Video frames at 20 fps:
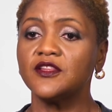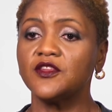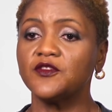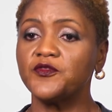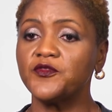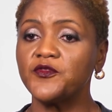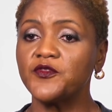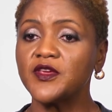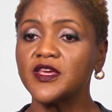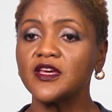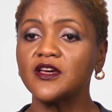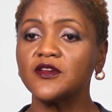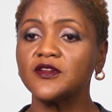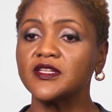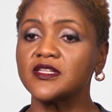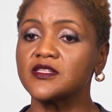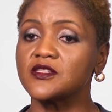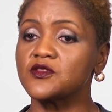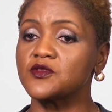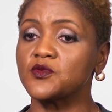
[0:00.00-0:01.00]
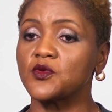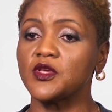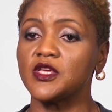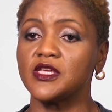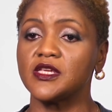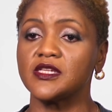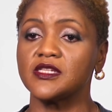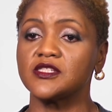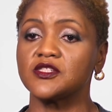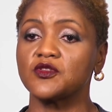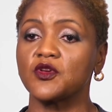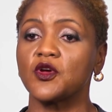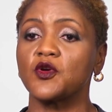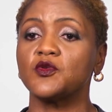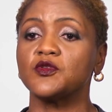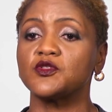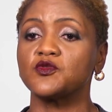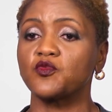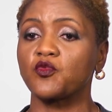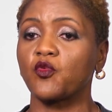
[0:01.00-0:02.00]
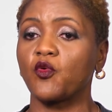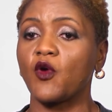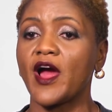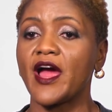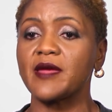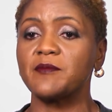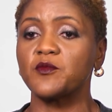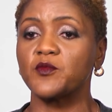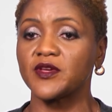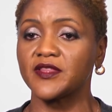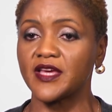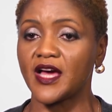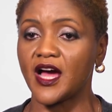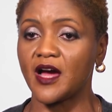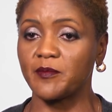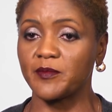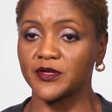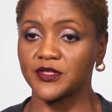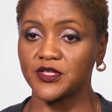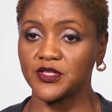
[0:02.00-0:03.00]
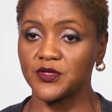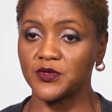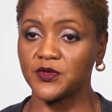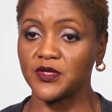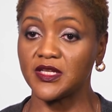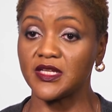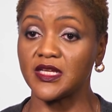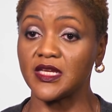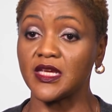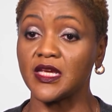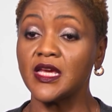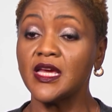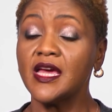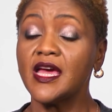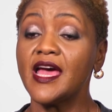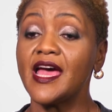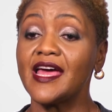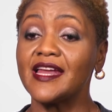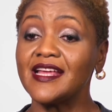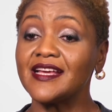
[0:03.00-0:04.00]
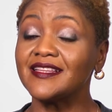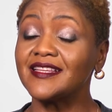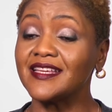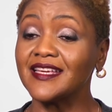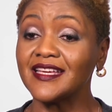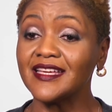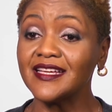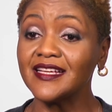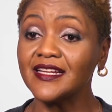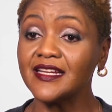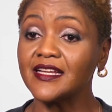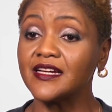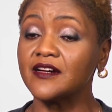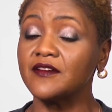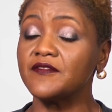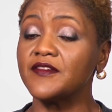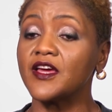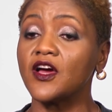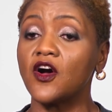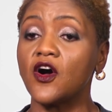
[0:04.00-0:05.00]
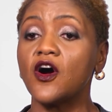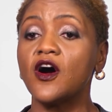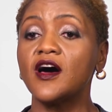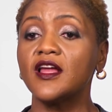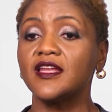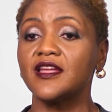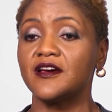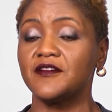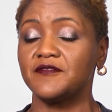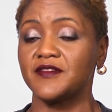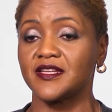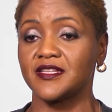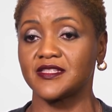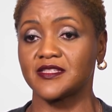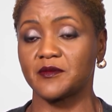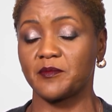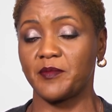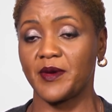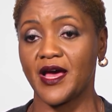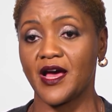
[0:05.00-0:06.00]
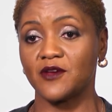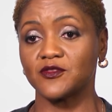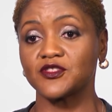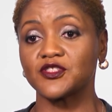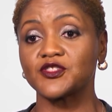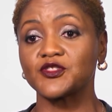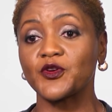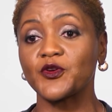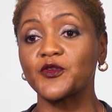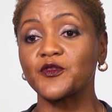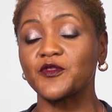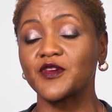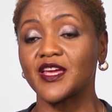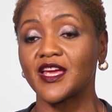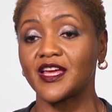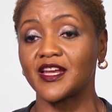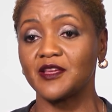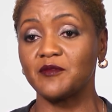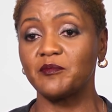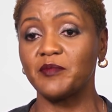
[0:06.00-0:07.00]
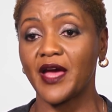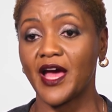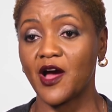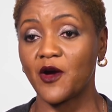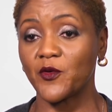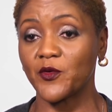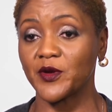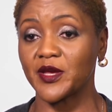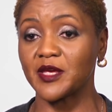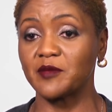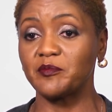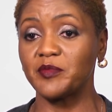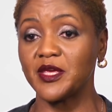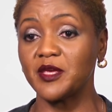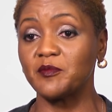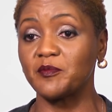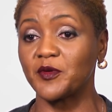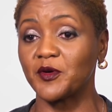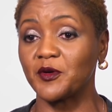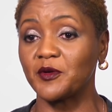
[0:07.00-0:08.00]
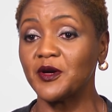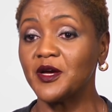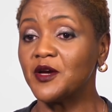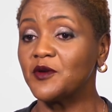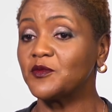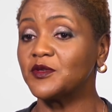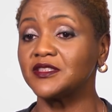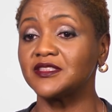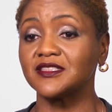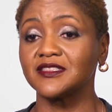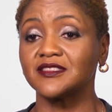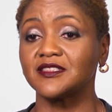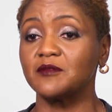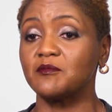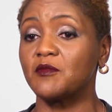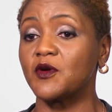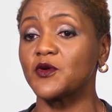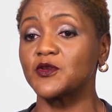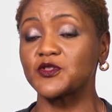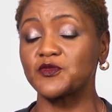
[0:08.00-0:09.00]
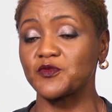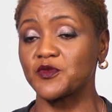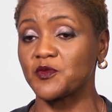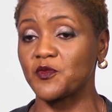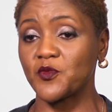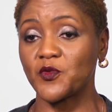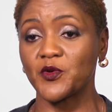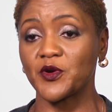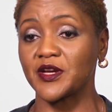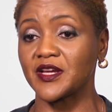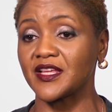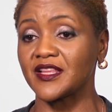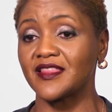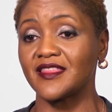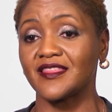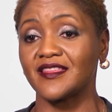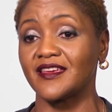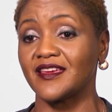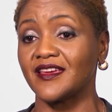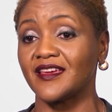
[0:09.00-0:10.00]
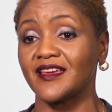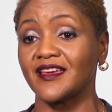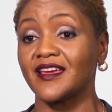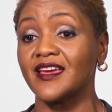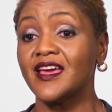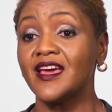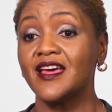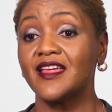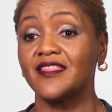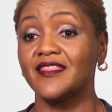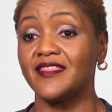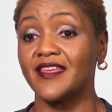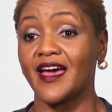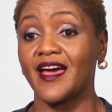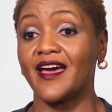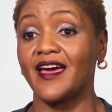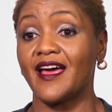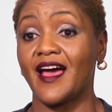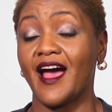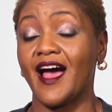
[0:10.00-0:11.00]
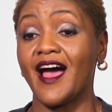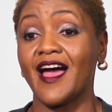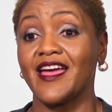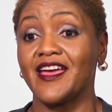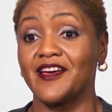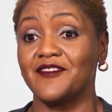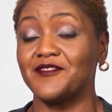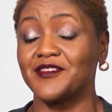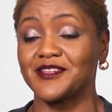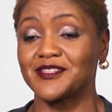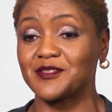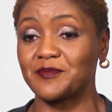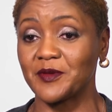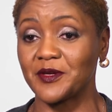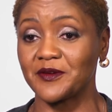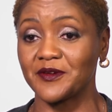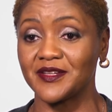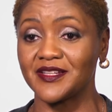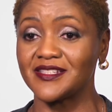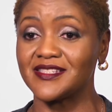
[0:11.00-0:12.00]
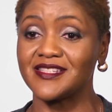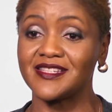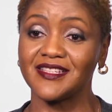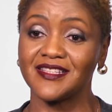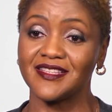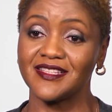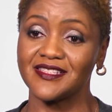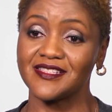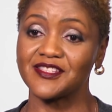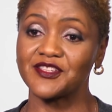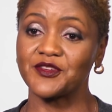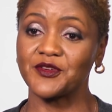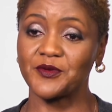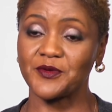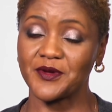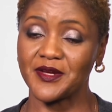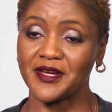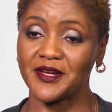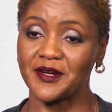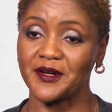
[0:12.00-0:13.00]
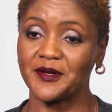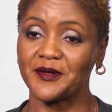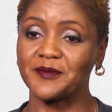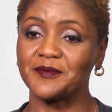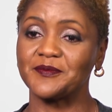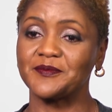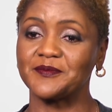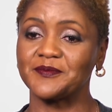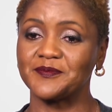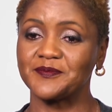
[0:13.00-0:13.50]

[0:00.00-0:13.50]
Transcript: the field is is is ripe with opportunity and at the end of it all of it is about serving and empowering people which is the most rewarding thing that I have experienced in this career